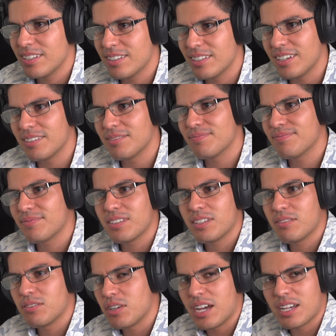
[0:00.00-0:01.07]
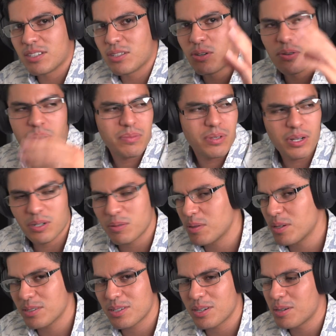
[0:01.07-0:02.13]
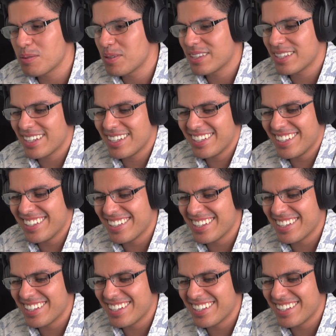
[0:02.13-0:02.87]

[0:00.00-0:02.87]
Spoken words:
Yeah. If you guys know who I'm talking about, sorry.